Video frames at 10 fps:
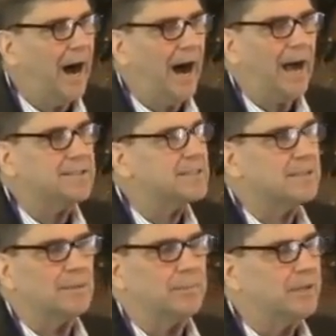I just
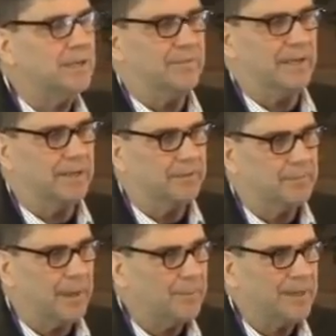don't believe in it.
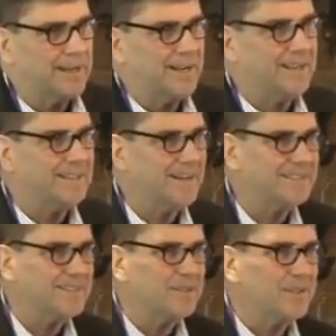I mean, I, I
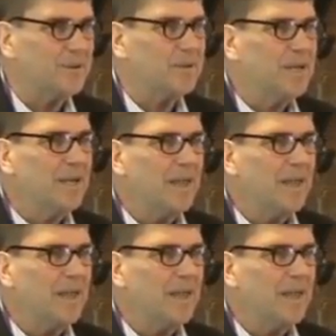don't, you know,